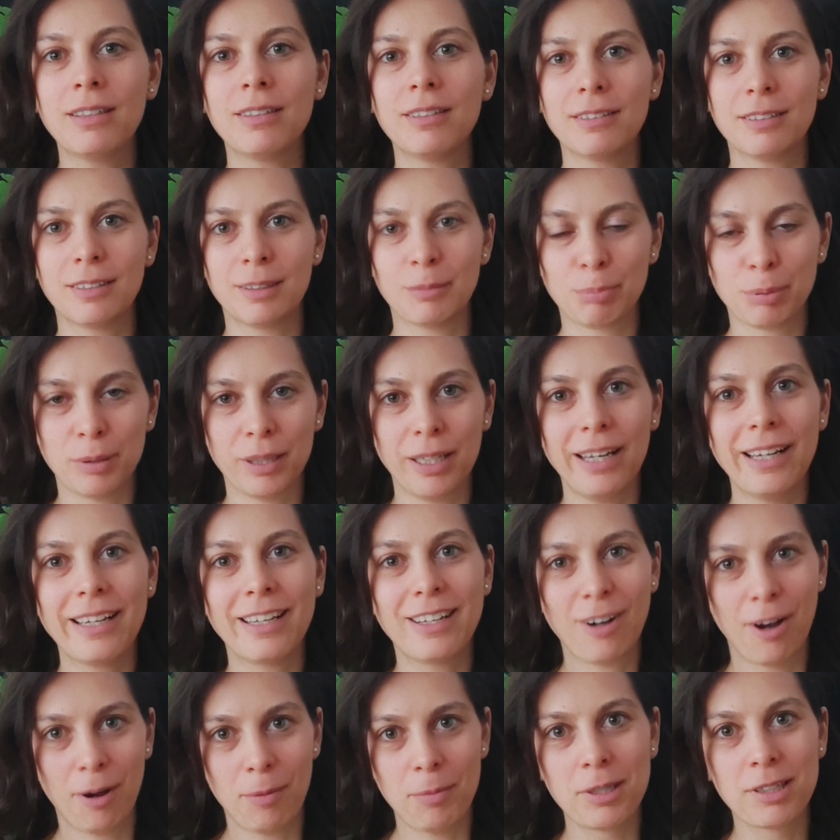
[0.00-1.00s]
but
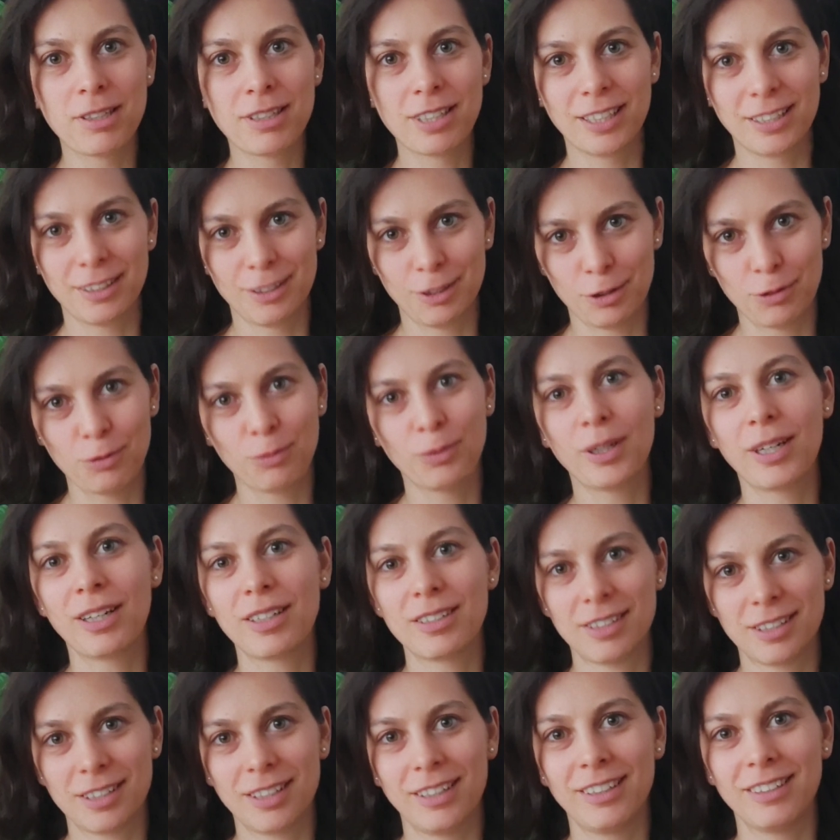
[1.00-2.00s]
apply common sense to what
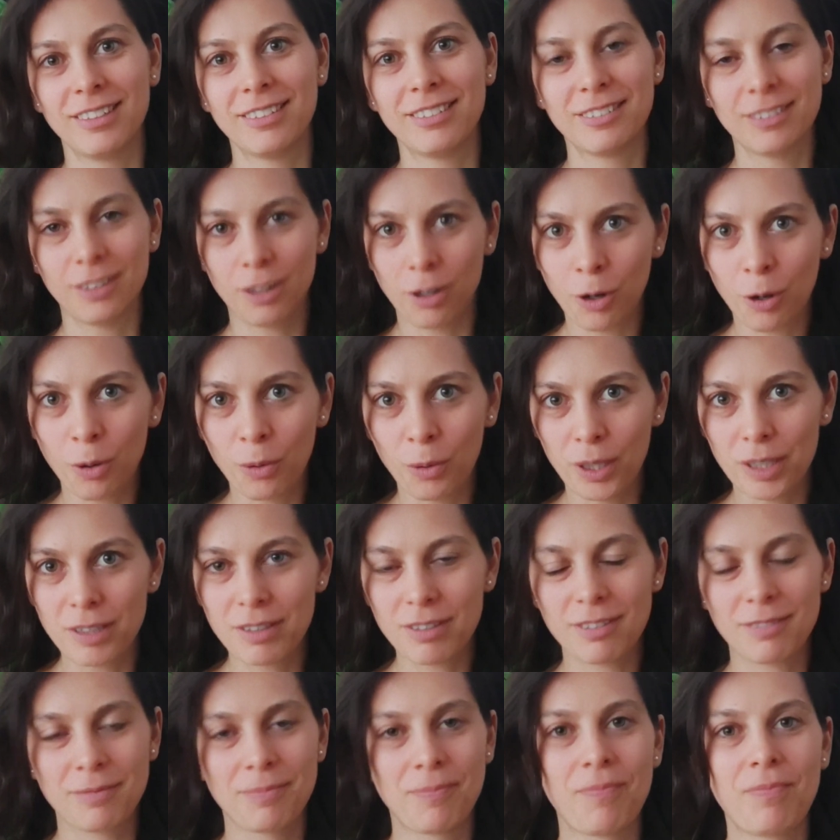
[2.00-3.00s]
I say,
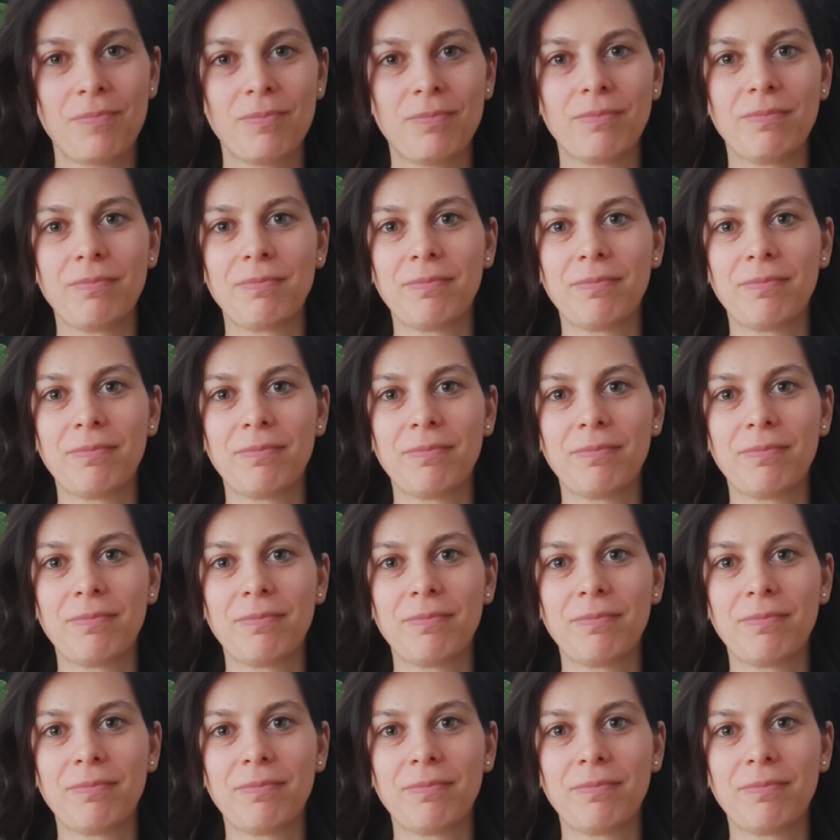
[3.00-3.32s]
always.